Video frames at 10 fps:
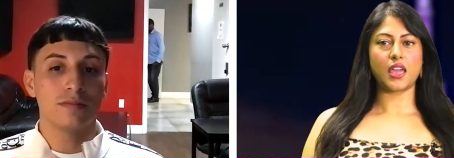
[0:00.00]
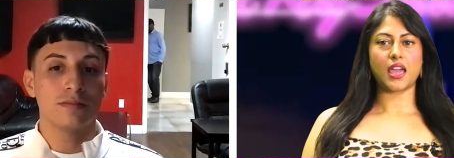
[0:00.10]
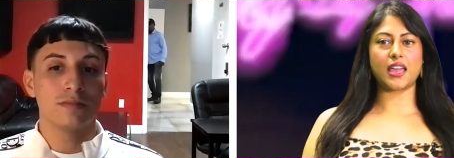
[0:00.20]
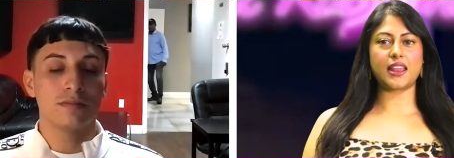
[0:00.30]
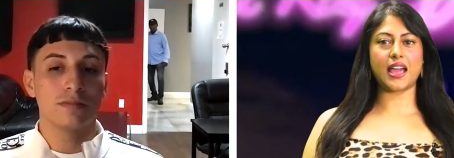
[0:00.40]

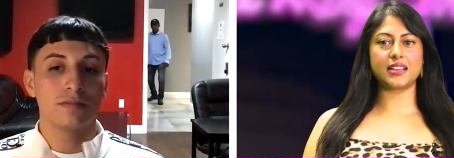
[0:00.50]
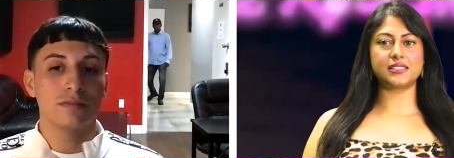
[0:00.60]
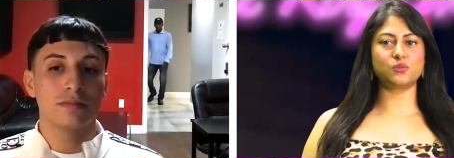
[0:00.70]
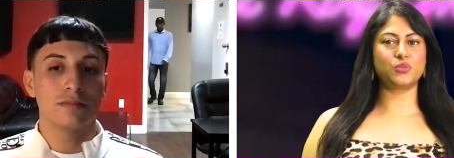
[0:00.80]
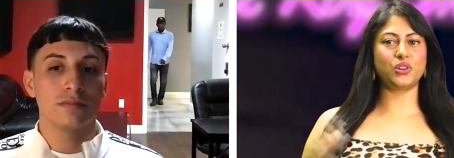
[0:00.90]
Speaker 1: And
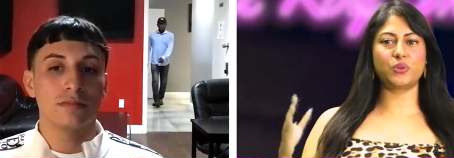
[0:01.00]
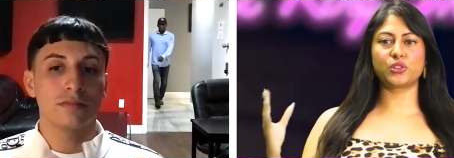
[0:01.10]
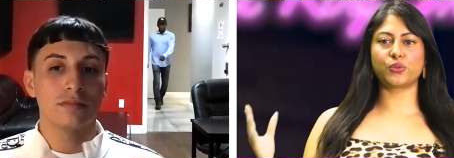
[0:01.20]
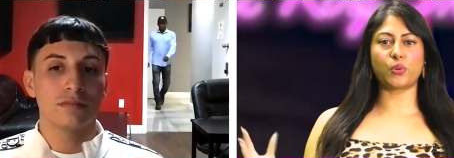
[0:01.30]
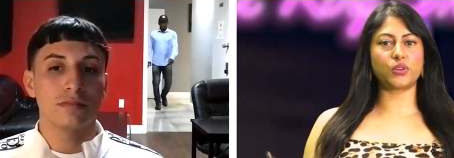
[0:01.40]
has you know with
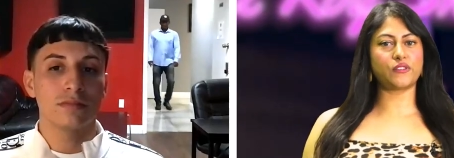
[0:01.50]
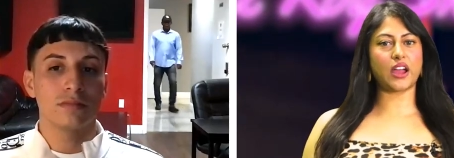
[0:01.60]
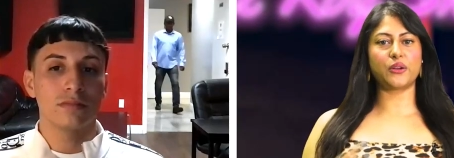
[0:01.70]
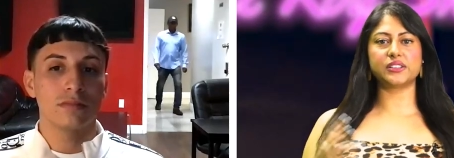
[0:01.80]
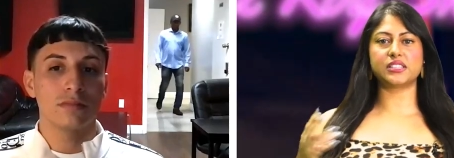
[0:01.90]

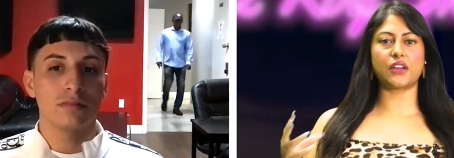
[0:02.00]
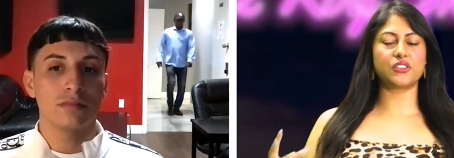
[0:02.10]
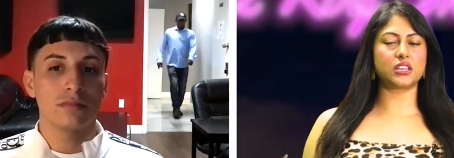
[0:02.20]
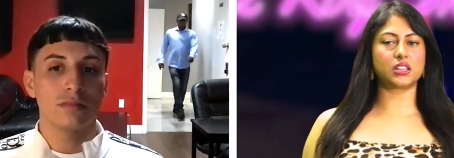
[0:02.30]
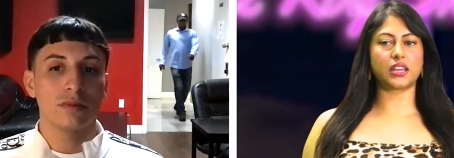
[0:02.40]
coronavirus and
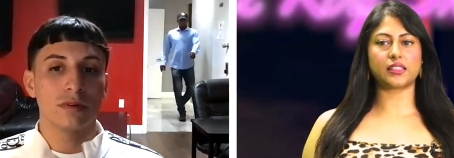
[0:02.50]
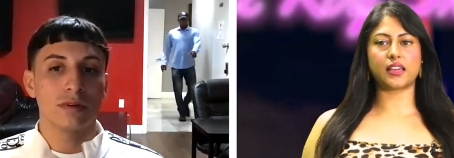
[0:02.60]
everything like